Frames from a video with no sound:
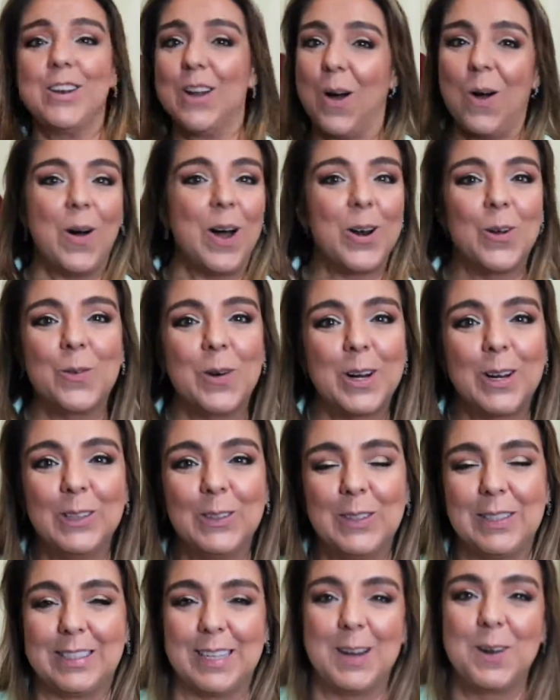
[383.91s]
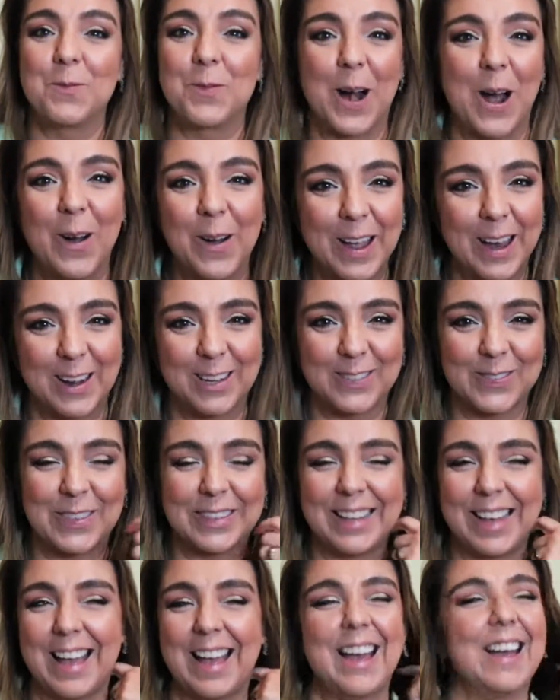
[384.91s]
No, I don't want to lose any brow hairs.
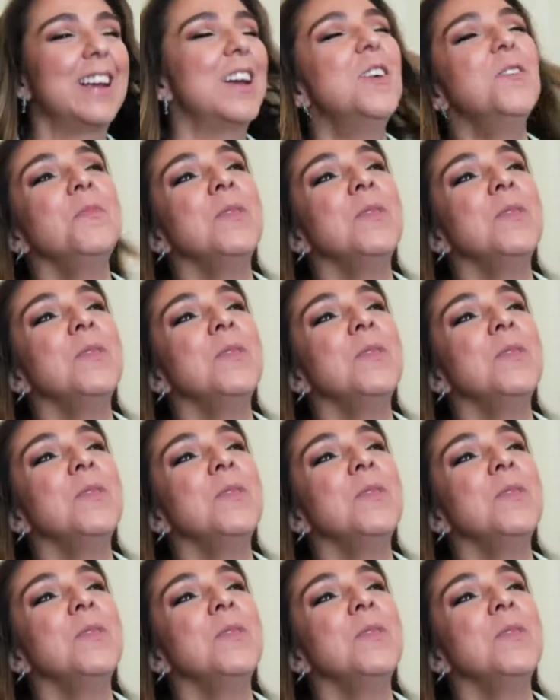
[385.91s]
What the heck?